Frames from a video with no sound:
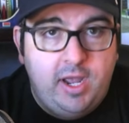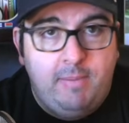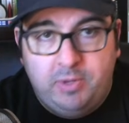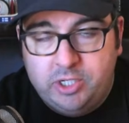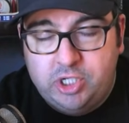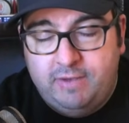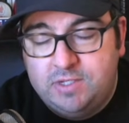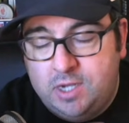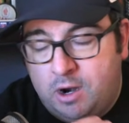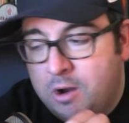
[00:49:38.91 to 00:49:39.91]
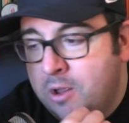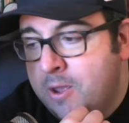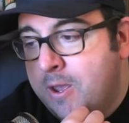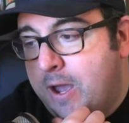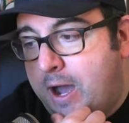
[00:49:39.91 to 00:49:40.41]
couple of shifts here.
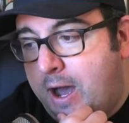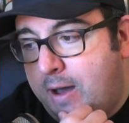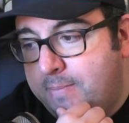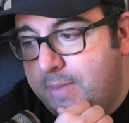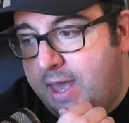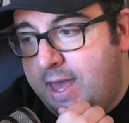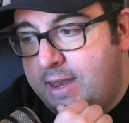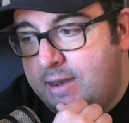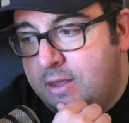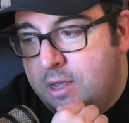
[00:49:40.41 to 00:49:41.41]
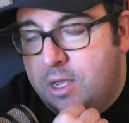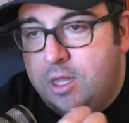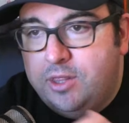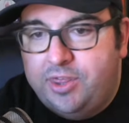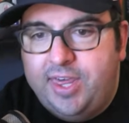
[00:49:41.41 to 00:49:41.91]
And
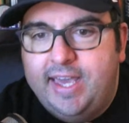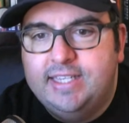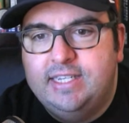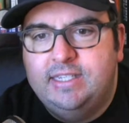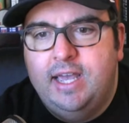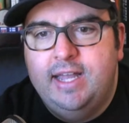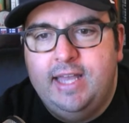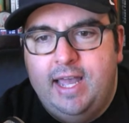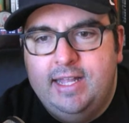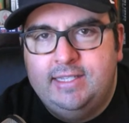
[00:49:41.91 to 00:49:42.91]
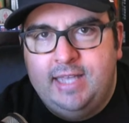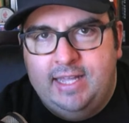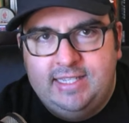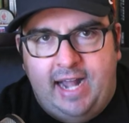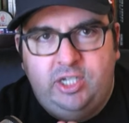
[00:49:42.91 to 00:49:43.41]
the thing is
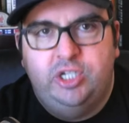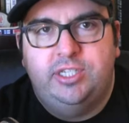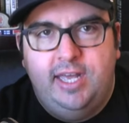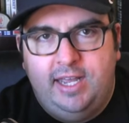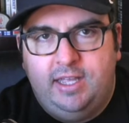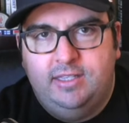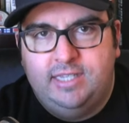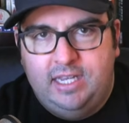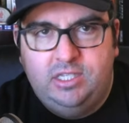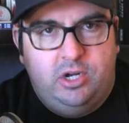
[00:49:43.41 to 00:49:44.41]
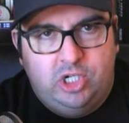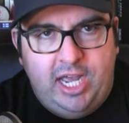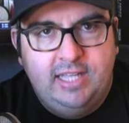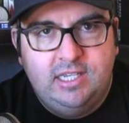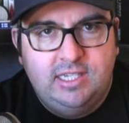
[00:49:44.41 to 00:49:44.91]
it's not just that it sinks their
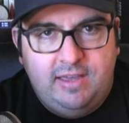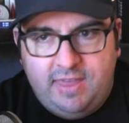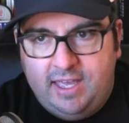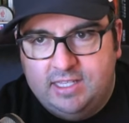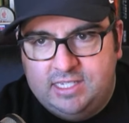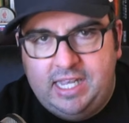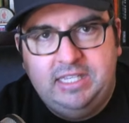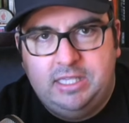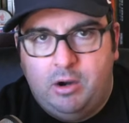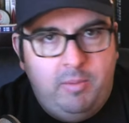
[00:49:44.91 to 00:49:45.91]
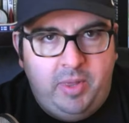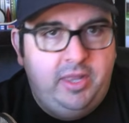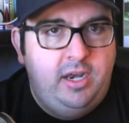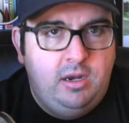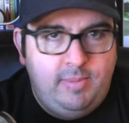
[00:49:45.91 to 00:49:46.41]
chances. I think it sinks their
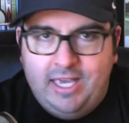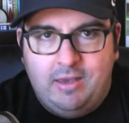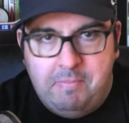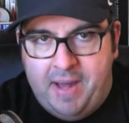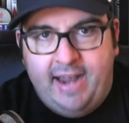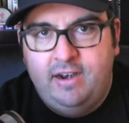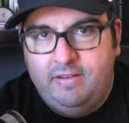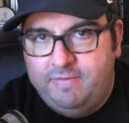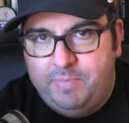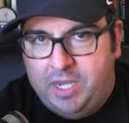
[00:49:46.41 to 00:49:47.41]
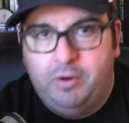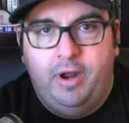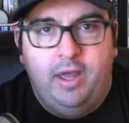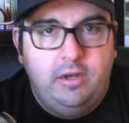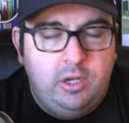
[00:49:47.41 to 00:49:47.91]
ability to be competitive,
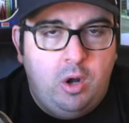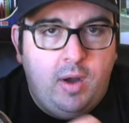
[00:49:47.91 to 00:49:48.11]
period.